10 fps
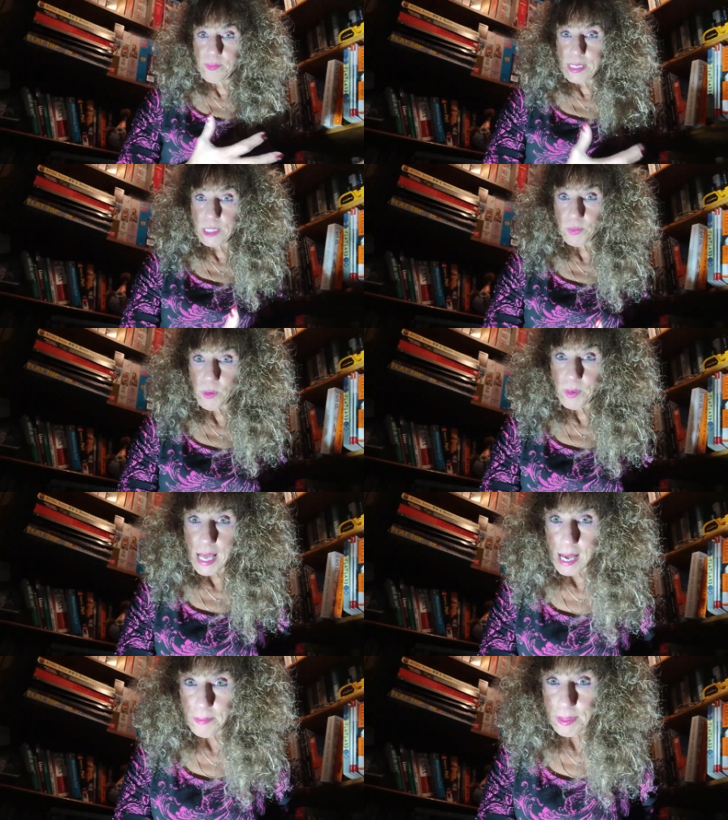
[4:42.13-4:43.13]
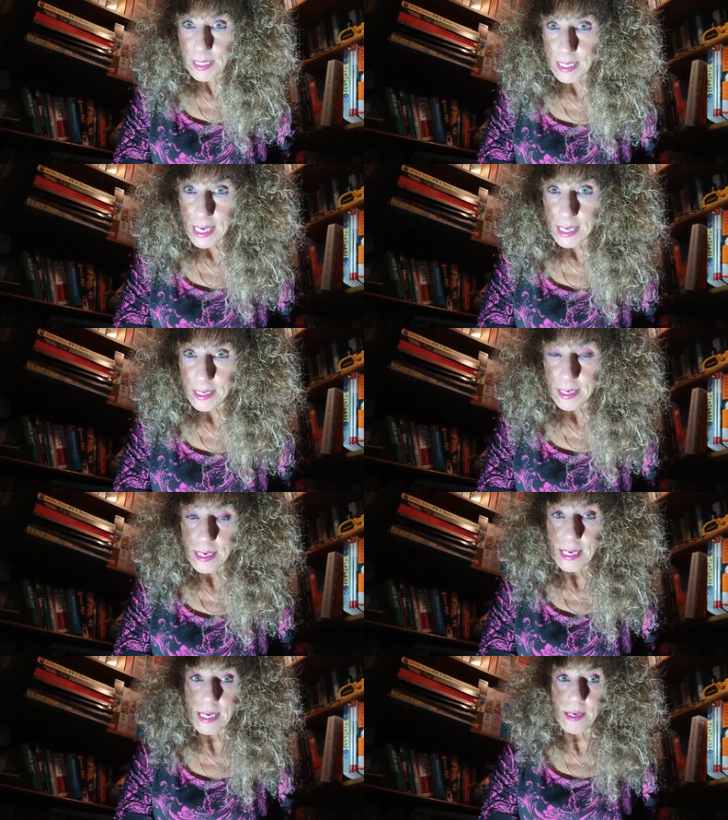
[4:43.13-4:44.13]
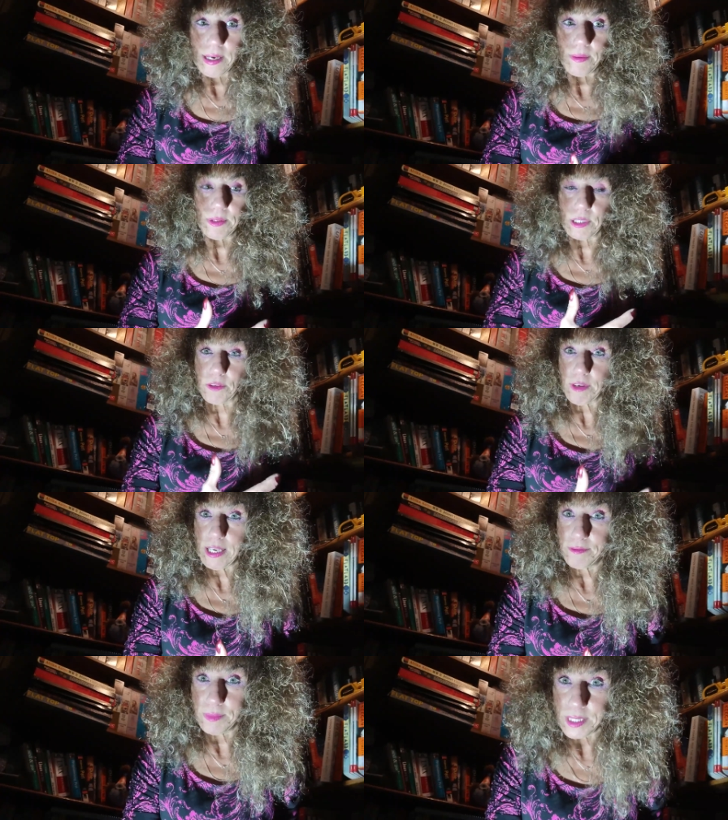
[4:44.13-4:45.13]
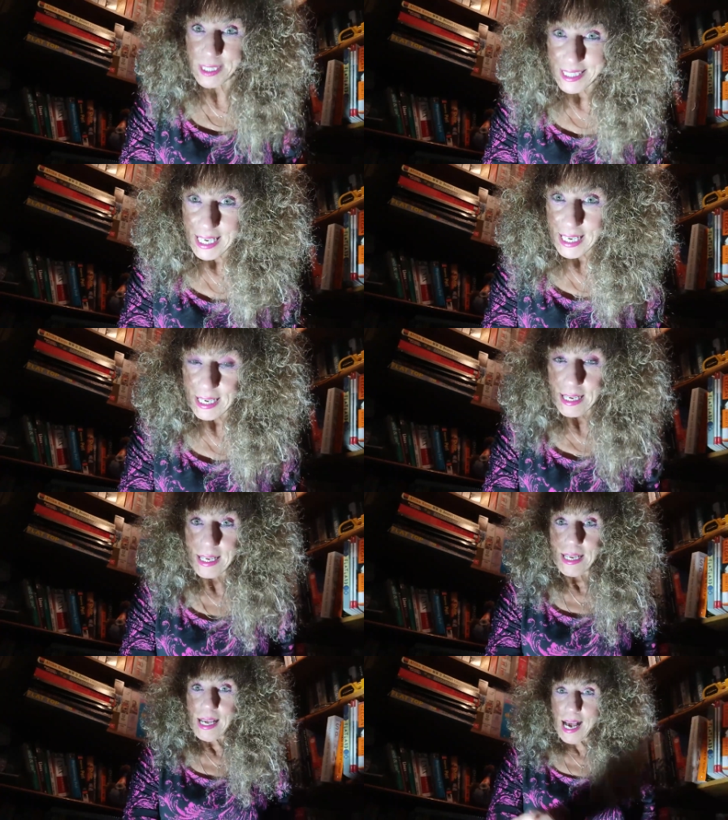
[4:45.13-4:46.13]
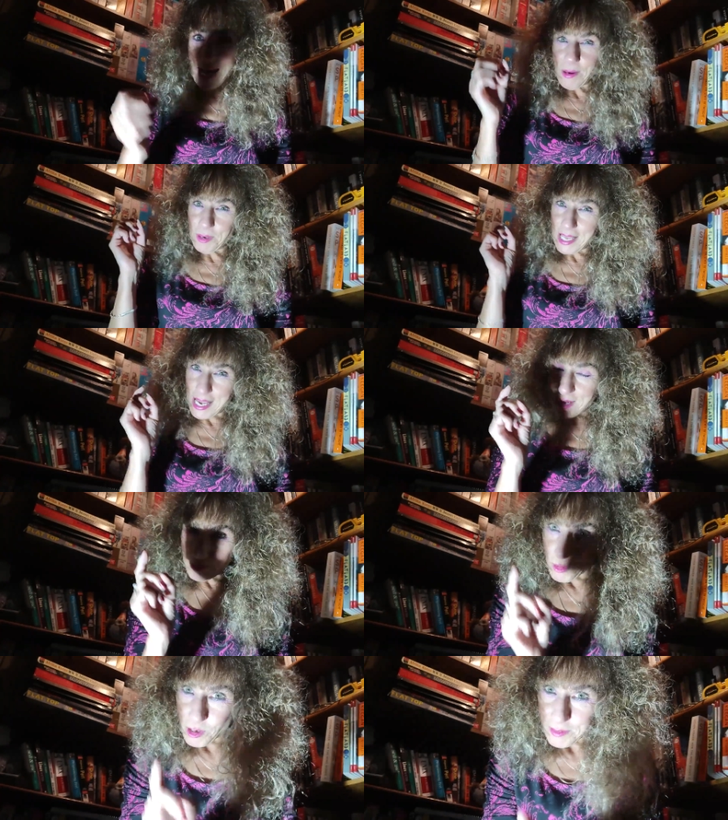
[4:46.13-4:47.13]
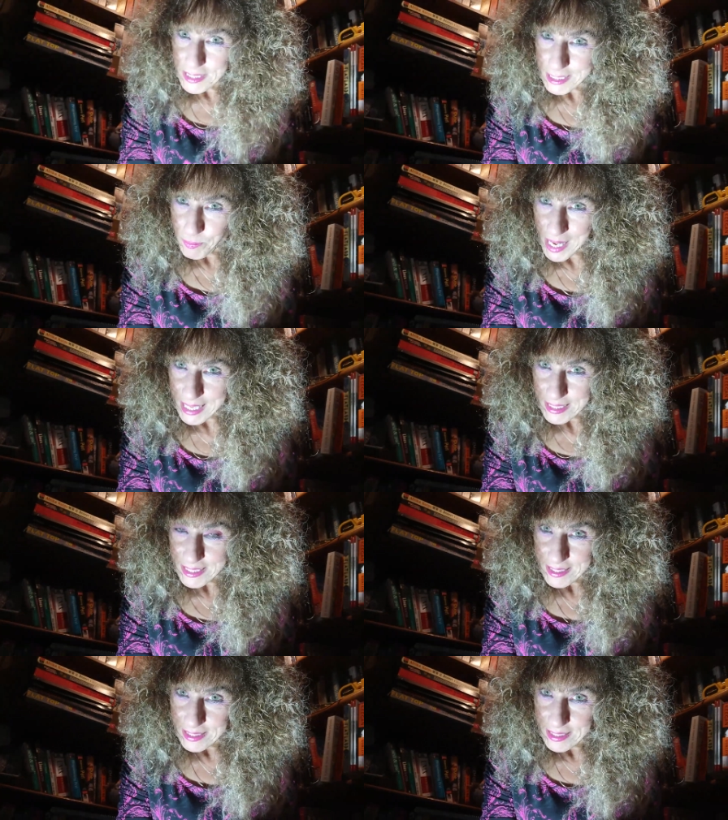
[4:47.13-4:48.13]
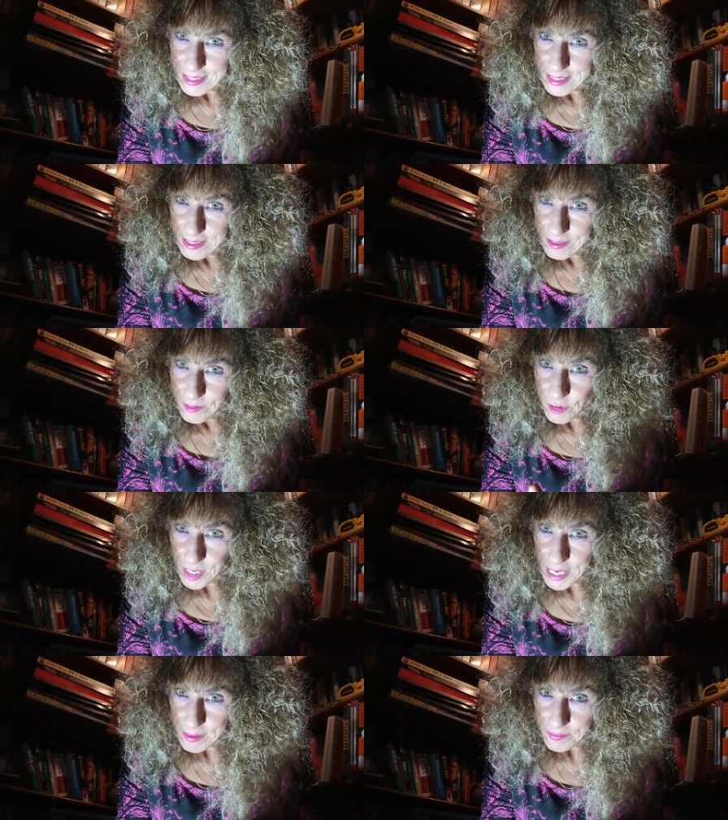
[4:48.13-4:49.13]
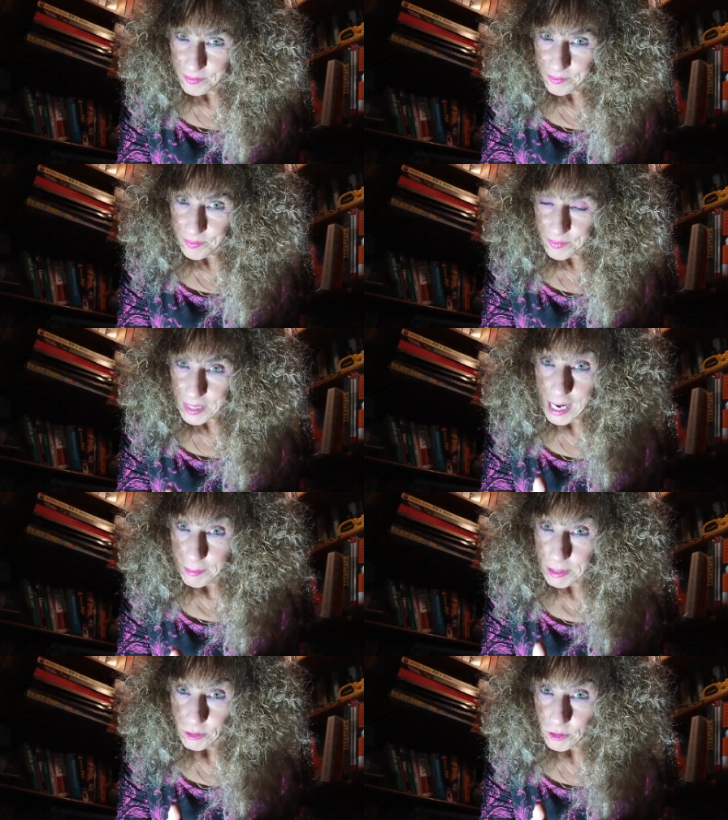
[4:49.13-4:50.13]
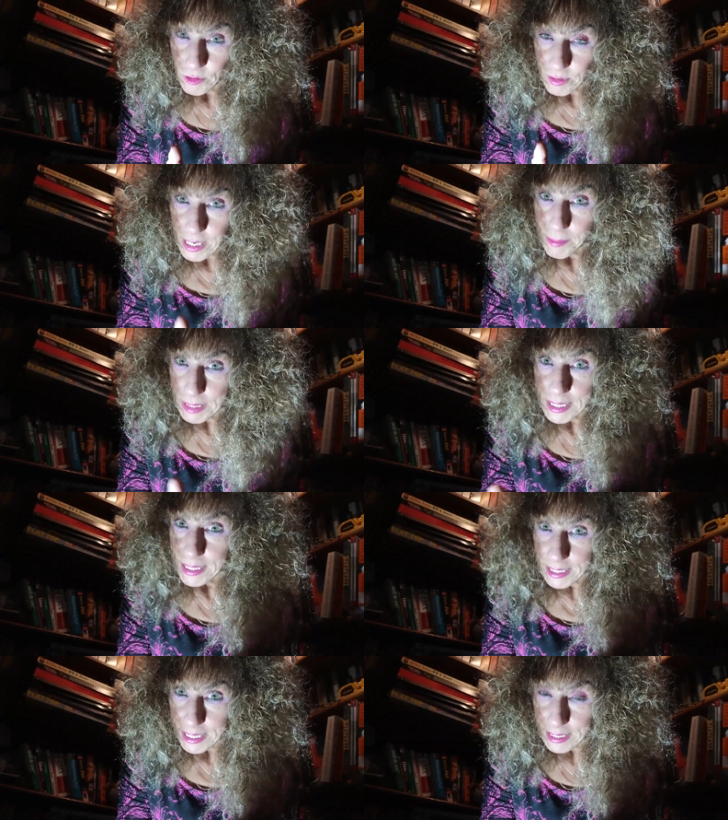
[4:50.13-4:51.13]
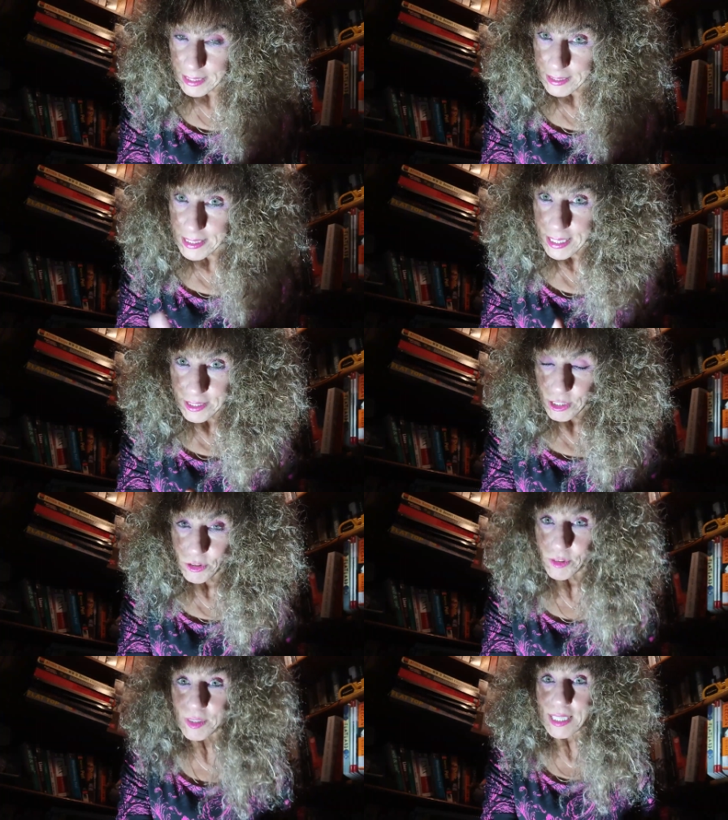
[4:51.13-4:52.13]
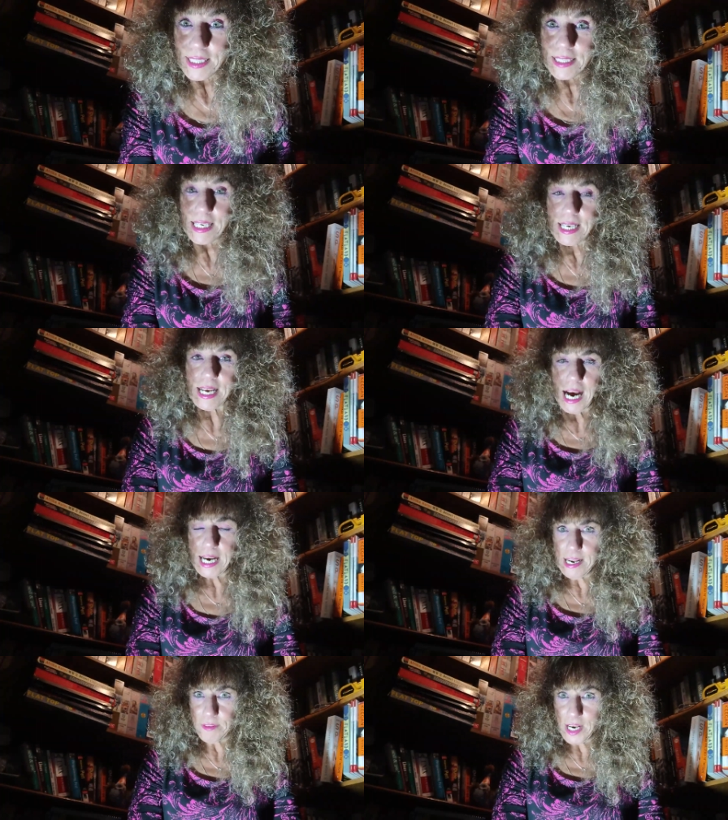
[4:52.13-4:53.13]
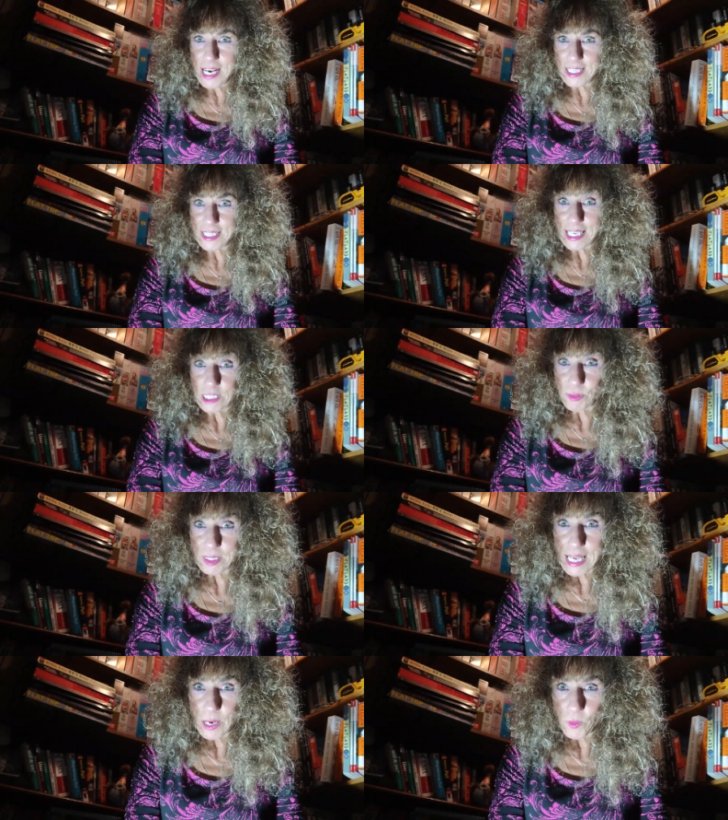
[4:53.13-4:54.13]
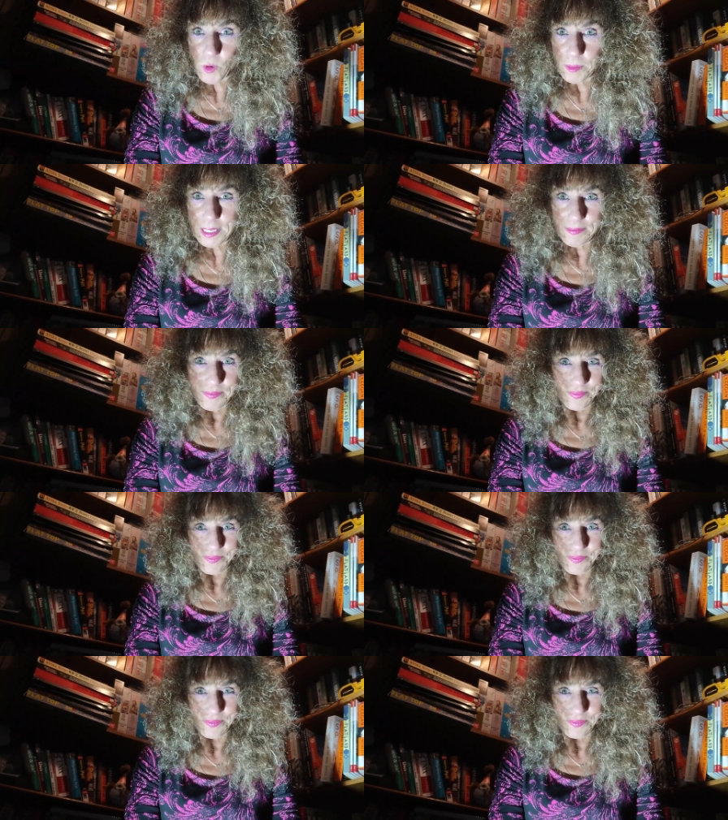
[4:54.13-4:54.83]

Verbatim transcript: this won't happen again. It, it was a grave mistake. I would have had more respect for him coming coming clean, telling the truth, than saying I never had sex with that woman